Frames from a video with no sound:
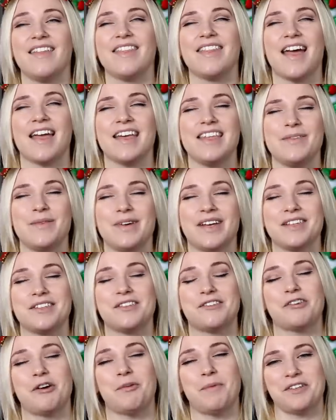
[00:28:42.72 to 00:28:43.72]
Thank you again
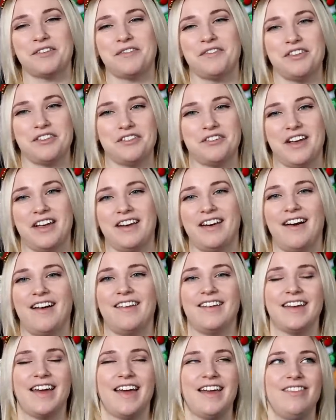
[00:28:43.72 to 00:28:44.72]
so much for the trade,
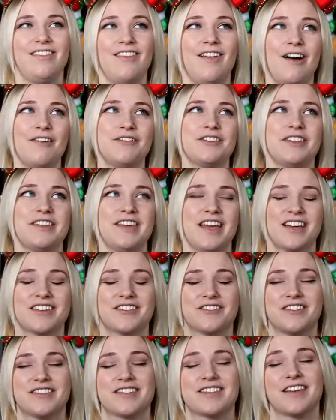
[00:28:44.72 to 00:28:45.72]
Holly. I loved all the
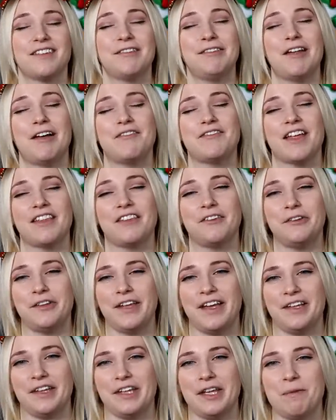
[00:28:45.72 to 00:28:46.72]
extras, and I love that little
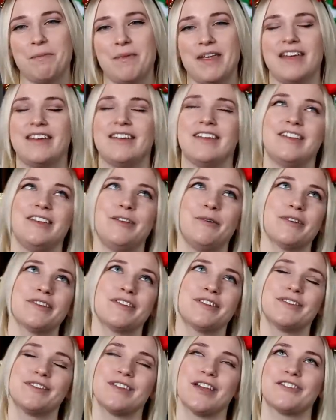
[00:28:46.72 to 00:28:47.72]
alien pin, and you are
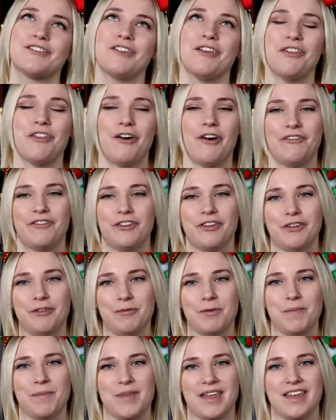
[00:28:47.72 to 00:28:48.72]
such a thoughtful
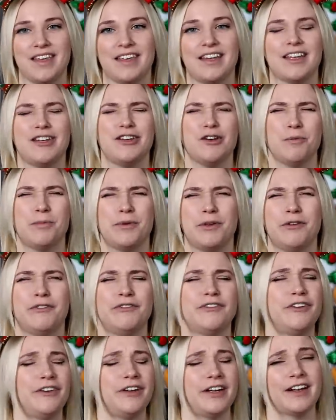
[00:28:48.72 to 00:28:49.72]
human being, and you're
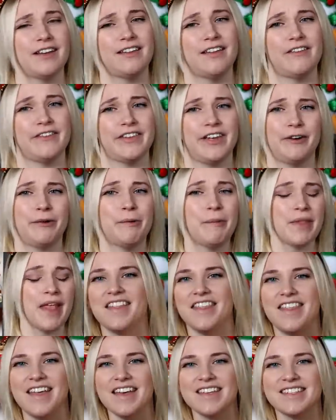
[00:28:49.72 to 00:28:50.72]
beautiful, and I love you.
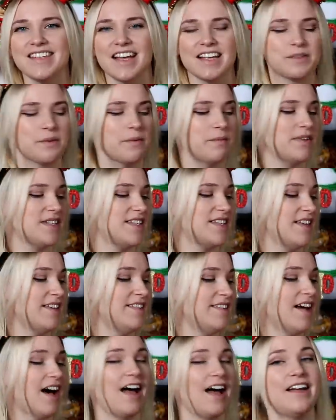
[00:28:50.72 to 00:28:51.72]
This next one was
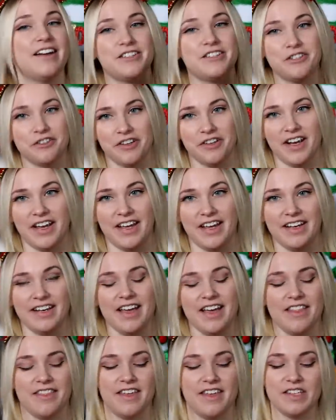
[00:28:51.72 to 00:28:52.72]
not a
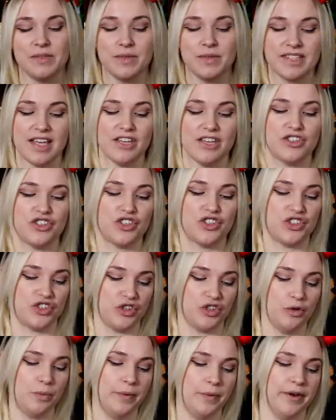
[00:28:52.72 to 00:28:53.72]
trade. This was a
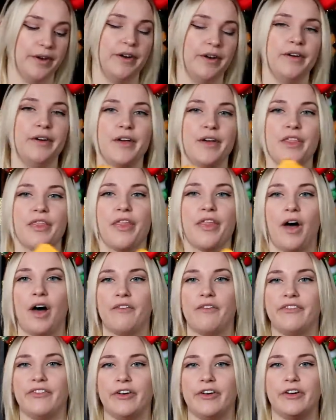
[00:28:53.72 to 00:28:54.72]
super
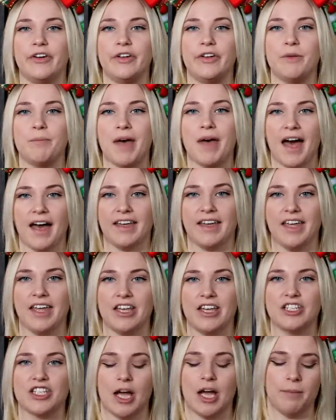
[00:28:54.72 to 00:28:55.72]
thoughtful
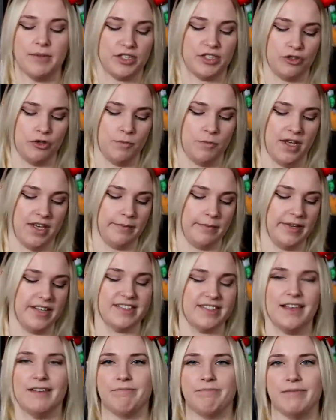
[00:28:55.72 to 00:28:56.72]
package, I'm assuming,
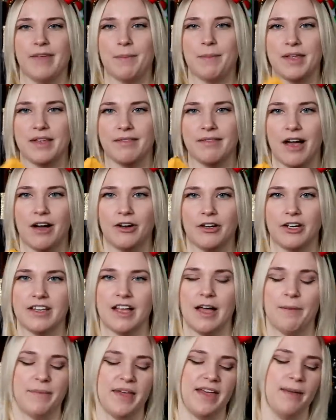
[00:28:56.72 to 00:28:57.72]
because, I mean, how could it
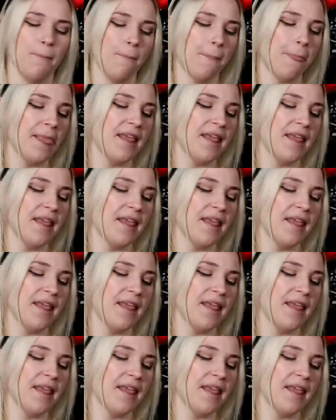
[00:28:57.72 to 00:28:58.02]
not be?